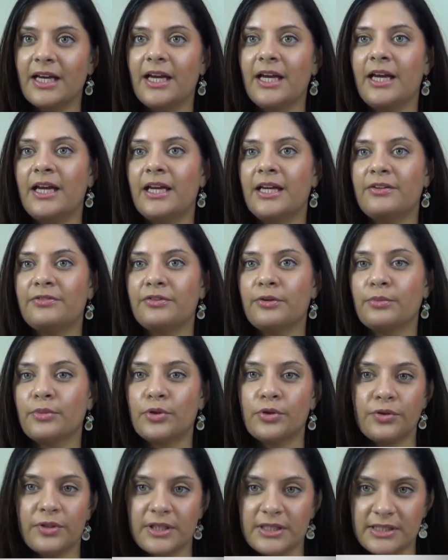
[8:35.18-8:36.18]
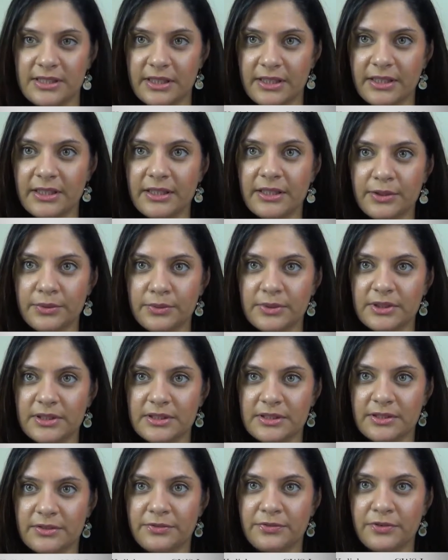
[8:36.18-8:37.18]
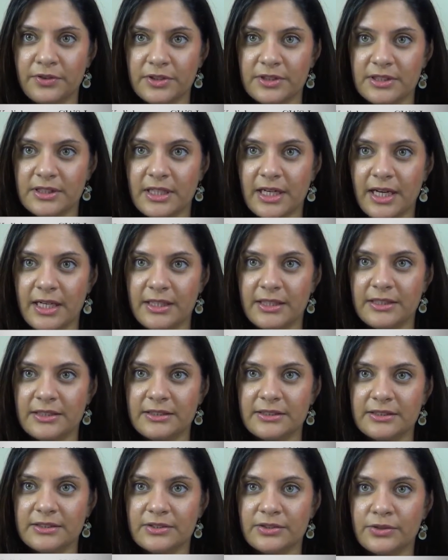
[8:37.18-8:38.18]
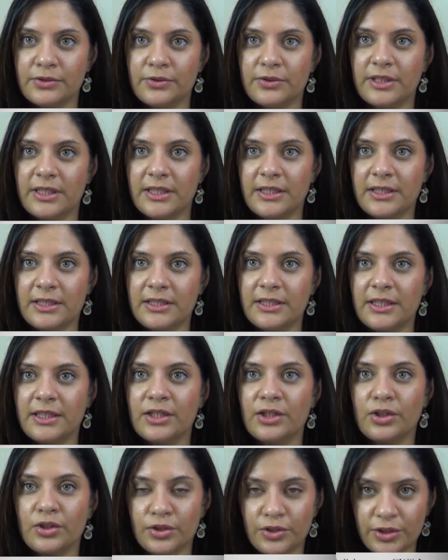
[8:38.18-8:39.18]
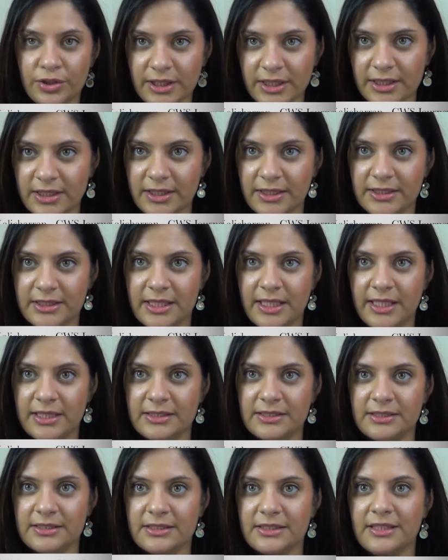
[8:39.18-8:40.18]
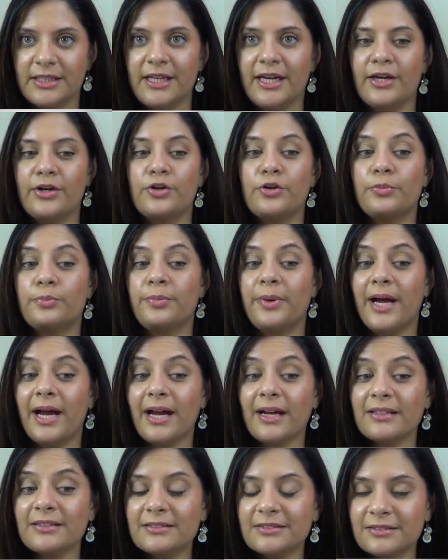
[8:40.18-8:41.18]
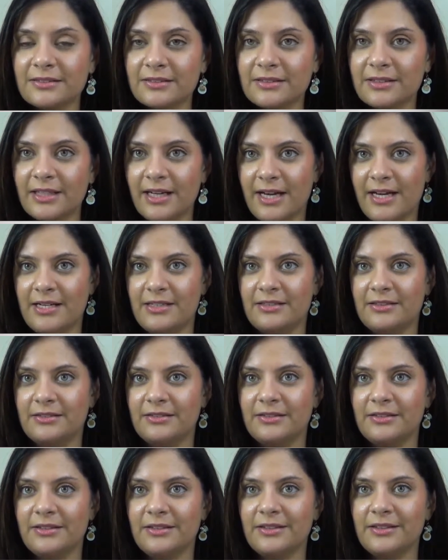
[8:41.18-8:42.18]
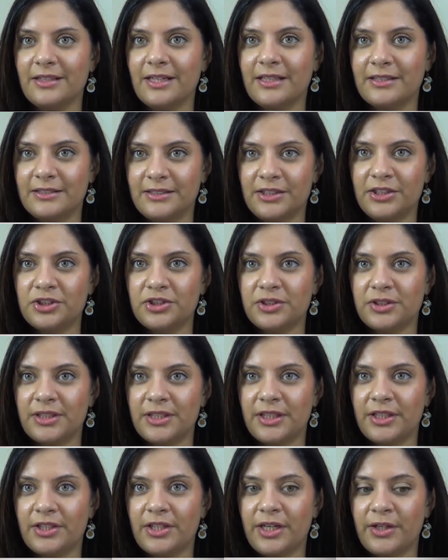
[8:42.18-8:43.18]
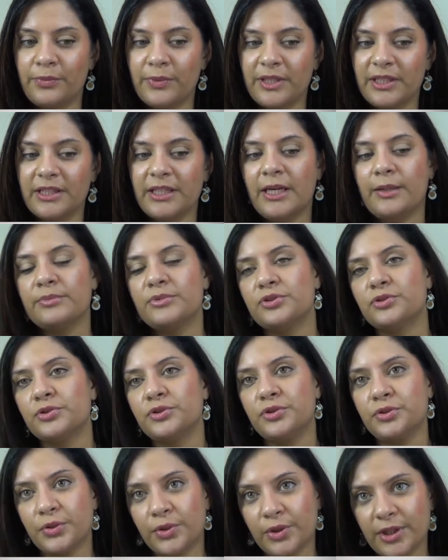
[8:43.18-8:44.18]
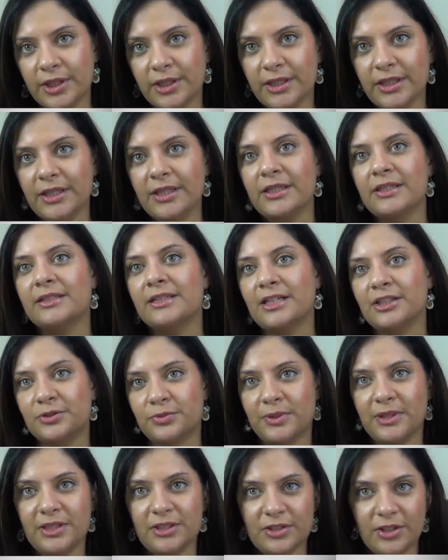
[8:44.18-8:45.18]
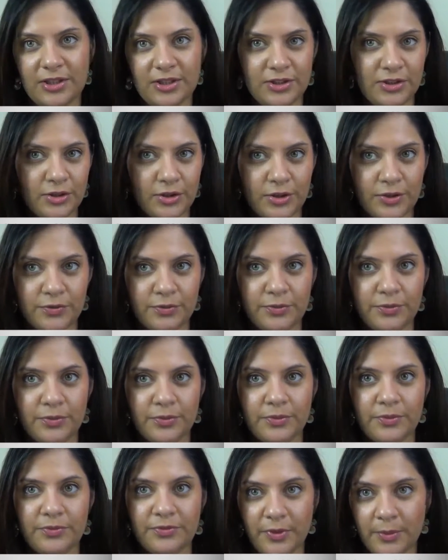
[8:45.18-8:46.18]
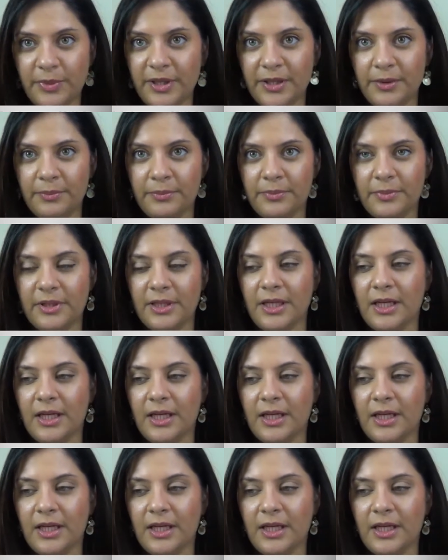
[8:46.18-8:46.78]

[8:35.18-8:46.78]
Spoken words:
And from Gora Singh, he was the first Guyanese to go to India and learn Kathak dance and go back to Guyana and teach it there. And when he came to New York, that's when I started to learn from him.